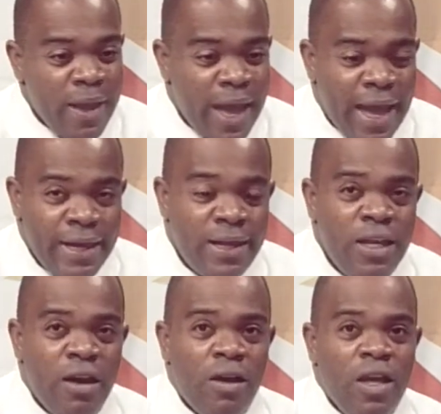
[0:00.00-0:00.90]
and
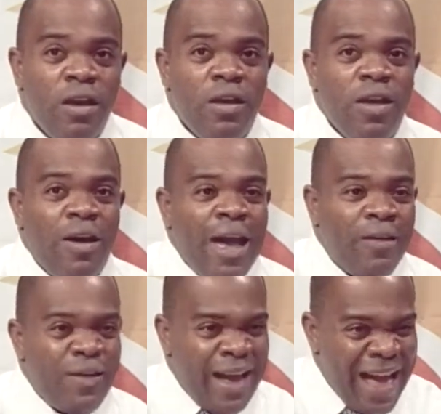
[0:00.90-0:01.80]
you're
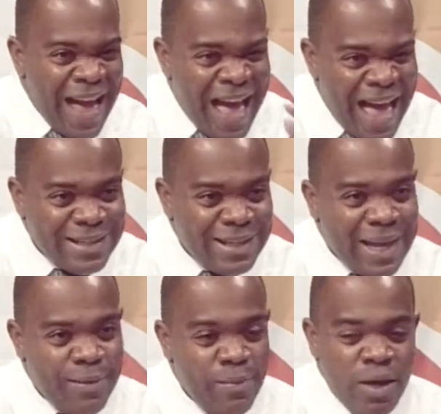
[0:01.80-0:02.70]
having a hard
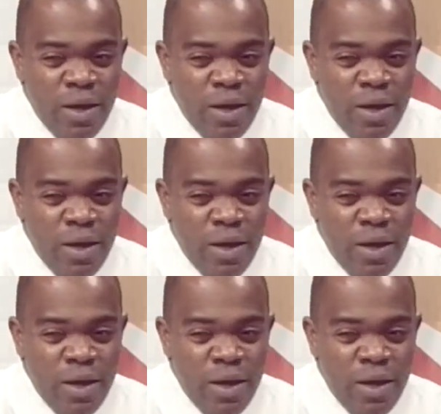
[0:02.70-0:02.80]
time,